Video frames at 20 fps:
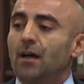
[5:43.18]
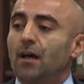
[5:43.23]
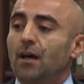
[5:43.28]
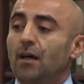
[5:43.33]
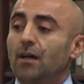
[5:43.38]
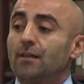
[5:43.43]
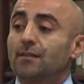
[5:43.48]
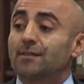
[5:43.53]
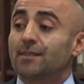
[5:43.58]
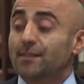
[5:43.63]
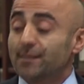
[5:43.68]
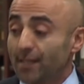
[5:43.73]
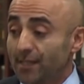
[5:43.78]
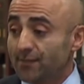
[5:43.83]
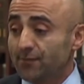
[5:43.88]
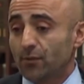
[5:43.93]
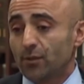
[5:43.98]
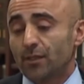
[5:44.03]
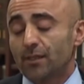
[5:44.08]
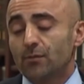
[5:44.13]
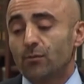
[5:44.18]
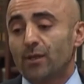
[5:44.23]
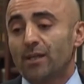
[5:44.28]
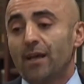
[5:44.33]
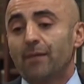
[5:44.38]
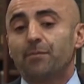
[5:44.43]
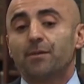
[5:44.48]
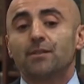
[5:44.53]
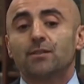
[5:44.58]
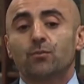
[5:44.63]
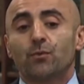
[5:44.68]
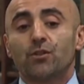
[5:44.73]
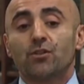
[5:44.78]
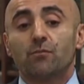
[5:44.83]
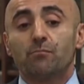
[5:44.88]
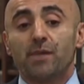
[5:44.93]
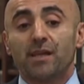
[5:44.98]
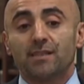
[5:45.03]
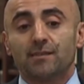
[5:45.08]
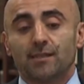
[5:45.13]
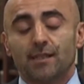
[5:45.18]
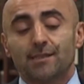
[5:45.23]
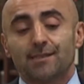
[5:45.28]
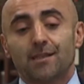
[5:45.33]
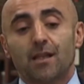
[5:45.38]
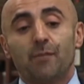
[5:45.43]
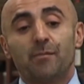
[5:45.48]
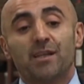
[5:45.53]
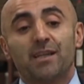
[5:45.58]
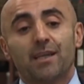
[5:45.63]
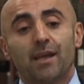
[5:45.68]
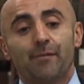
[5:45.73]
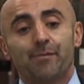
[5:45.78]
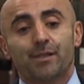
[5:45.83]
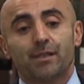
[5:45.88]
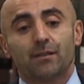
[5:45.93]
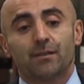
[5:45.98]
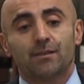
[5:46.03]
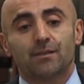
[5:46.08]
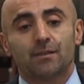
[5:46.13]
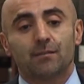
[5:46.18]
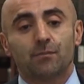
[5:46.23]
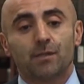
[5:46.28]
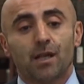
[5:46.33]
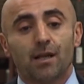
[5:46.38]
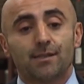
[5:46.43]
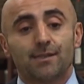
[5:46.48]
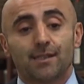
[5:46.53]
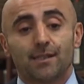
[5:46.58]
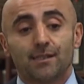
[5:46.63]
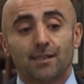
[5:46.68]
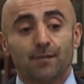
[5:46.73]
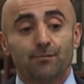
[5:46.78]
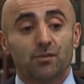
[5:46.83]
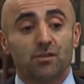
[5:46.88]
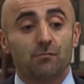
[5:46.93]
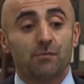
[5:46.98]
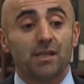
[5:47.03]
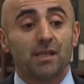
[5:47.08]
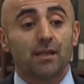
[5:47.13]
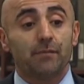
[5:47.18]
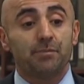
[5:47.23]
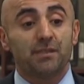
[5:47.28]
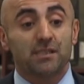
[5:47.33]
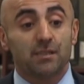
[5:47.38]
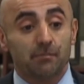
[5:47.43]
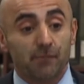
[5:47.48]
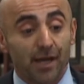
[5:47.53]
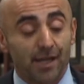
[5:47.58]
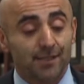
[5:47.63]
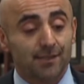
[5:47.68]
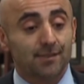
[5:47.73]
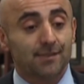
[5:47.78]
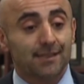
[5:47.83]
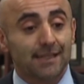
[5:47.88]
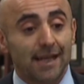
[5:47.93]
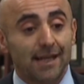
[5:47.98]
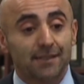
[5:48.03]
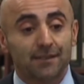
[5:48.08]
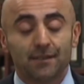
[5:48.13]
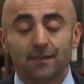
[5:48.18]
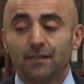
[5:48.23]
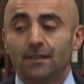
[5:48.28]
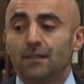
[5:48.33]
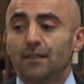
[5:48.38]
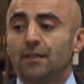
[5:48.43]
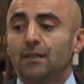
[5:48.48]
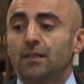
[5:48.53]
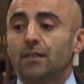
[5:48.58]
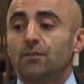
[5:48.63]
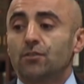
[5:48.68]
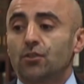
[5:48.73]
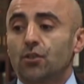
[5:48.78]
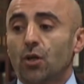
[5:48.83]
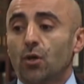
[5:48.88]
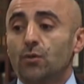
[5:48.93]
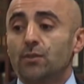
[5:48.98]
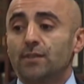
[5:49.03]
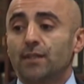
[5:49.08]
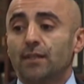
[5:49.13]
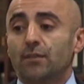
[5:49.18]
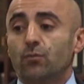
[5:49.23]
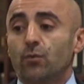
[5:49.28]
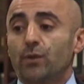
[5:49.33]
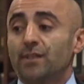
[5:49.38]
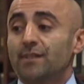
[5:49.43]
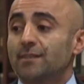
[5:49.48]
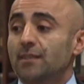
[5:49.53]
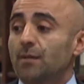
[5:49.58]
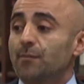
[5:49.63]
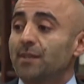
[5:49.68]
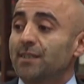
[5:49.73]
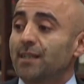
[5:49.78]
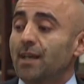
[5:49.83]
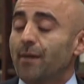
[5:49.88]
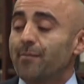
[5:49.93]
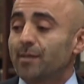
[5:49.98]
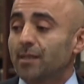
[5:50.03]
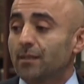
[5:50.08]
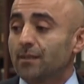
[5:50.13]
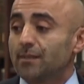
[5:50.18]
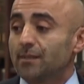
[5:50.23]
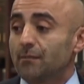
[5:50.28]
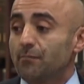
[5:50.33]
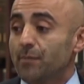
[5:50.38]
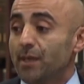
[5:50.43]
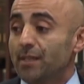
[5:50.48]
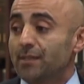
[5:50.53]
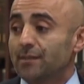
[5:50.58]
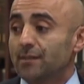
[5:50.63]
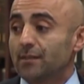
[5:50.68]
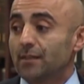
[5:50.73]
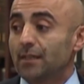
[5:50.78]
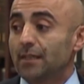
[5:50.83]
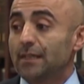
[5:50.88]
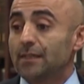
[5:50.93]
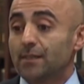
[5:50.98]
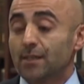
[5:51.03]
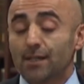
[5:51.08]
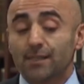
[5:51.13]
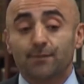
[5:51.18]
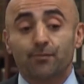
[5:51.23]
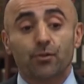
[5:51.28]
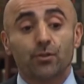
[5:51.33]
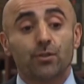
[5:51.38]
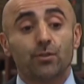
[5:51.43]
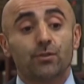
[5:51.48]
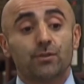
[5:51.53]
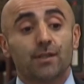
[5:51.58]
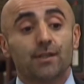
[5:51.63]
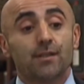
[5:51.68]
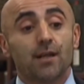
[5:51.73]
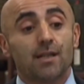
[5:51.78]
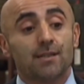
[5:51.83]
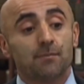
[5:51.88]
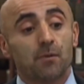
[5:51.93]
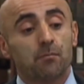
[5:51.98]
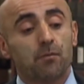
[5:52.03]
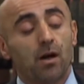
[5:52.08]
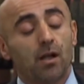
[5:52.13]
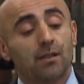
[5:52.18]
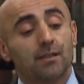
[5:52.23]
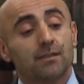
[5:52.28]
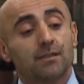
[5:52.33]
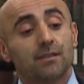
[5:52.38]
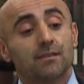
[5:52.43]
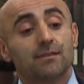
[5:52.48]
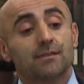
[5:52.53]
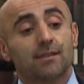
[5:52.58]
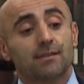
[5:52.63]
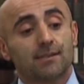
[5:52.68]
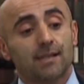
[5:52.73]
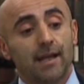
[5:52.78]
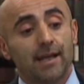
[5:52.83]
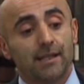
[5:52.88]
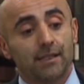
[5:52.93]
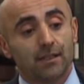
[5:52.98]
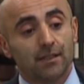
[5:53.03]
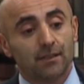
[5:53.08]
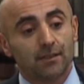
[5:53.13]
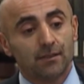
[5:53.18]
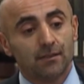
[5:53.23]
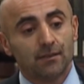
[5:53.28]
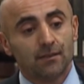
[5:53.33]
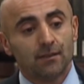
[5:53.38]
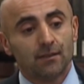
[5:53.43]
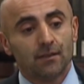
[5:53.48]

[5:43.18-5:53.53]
uh, successfully, what happens when you mix Islam and capitalism. Gaziantep, to me, epitomizes that. It shows that when Islam and capitalism mix, it does produce a cosmopolitan society,